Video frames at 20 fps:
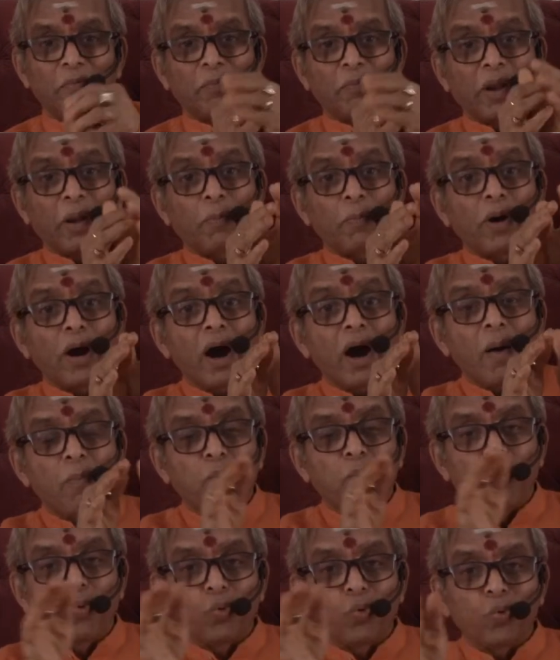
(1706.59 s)
Prabha
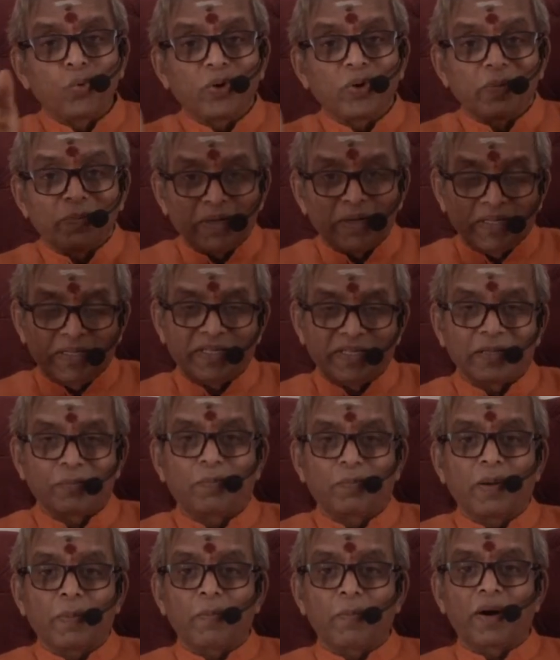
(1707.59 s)
Pura Majjat
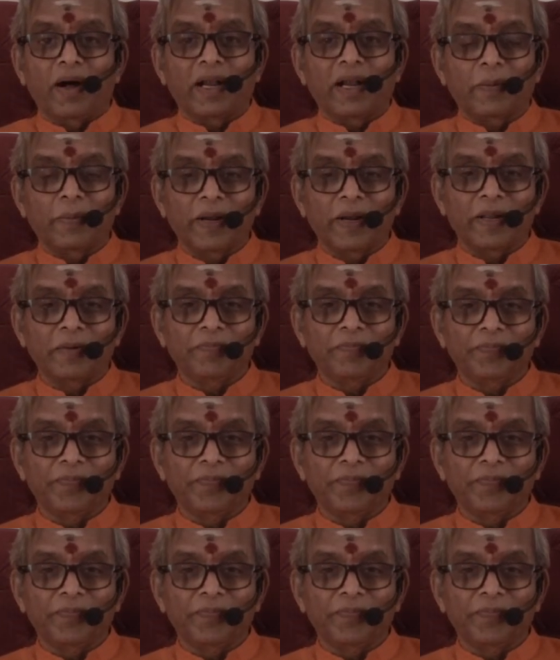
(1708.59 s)
Brahmanamana.